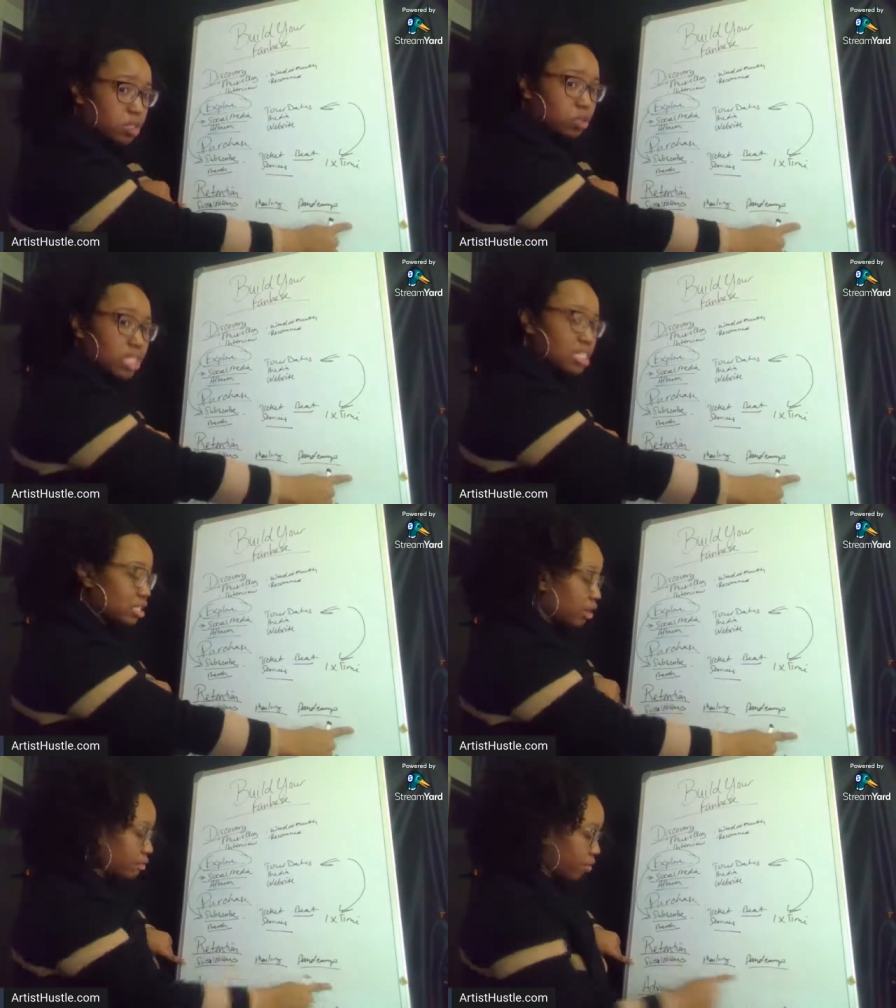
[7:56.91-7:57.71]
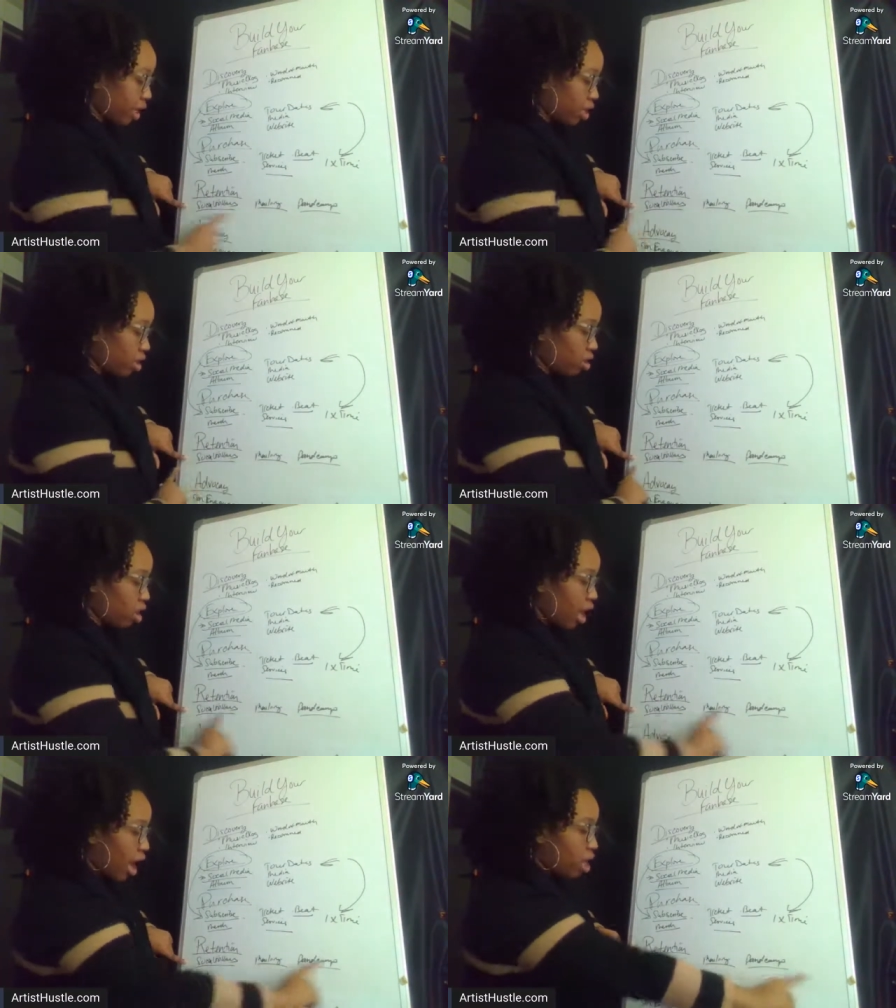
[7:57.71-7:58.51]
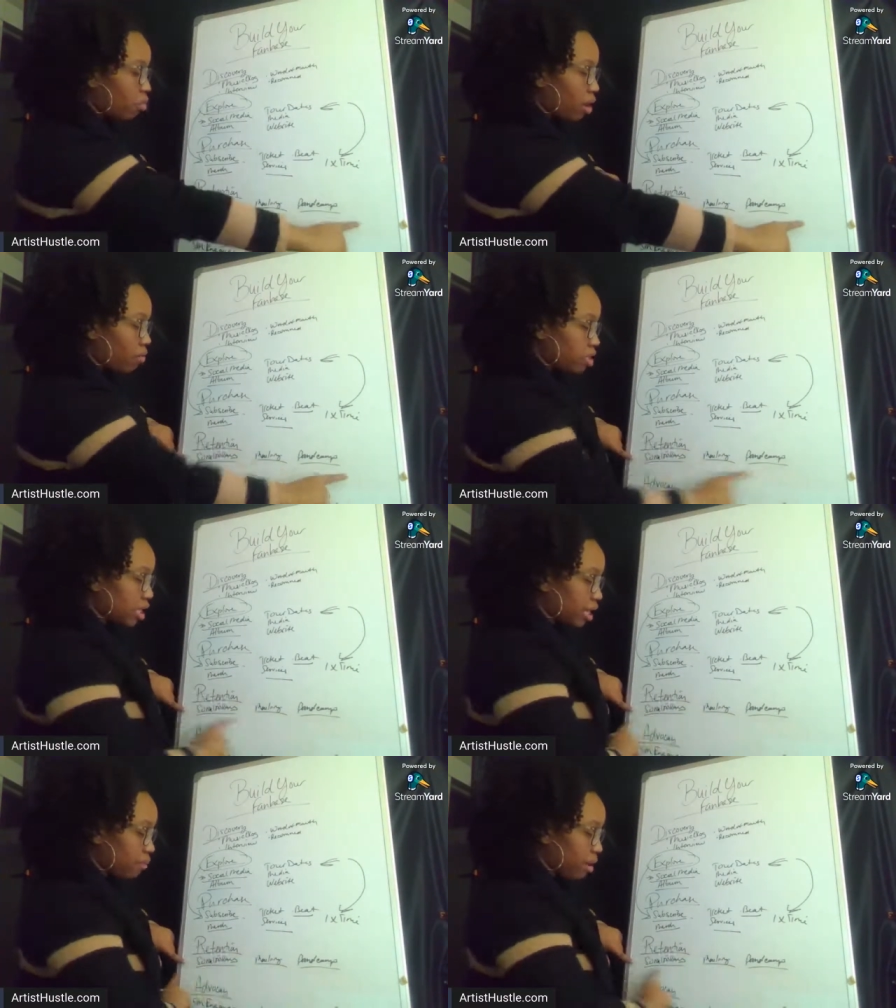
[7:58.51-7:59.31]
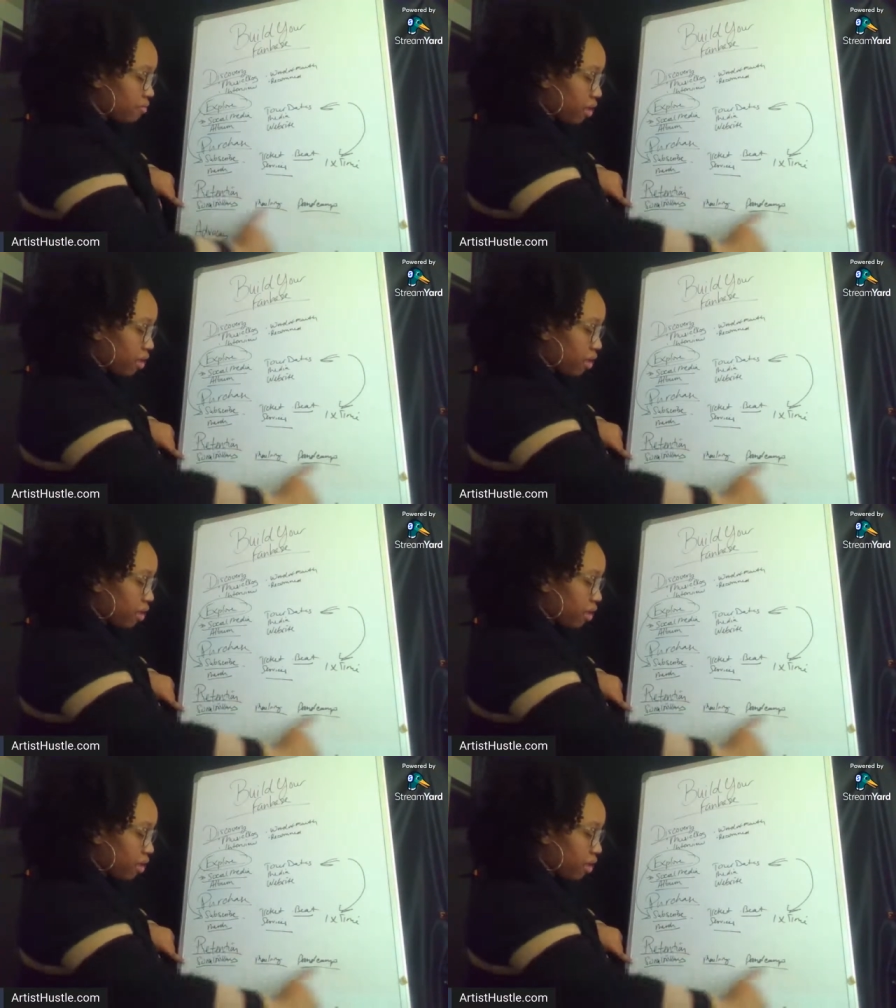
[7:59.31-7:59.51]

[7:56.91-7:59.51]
So this level right here, how do I retain my